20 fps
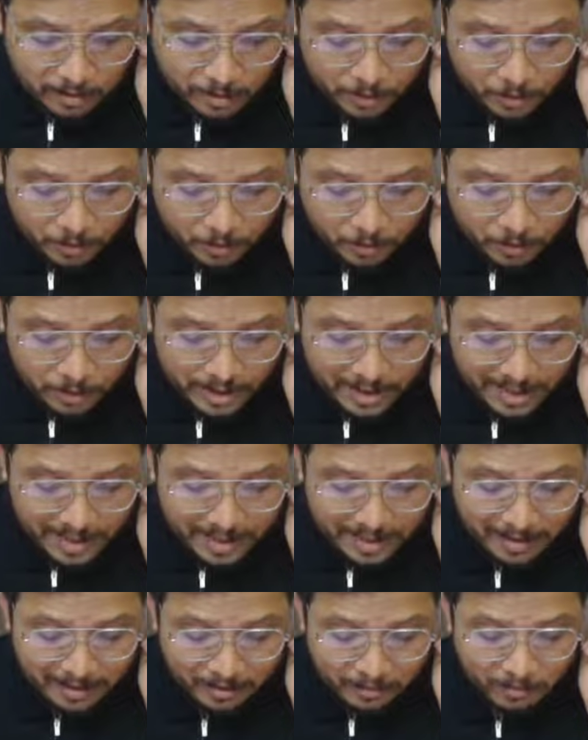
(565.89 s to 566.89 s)
to
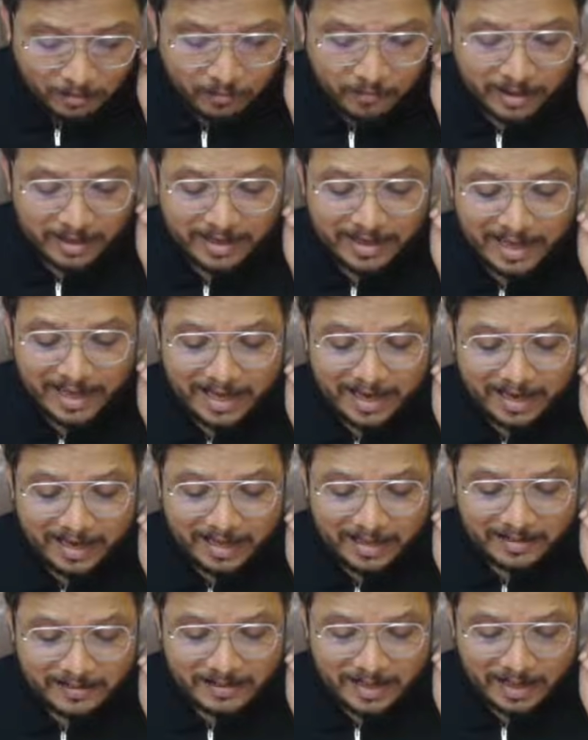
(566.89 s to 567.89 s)
here one decade
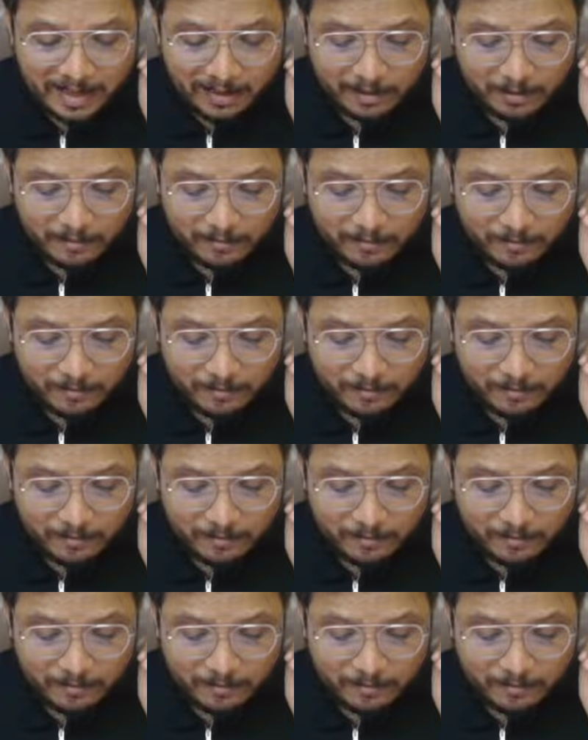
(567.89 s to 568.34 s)
is there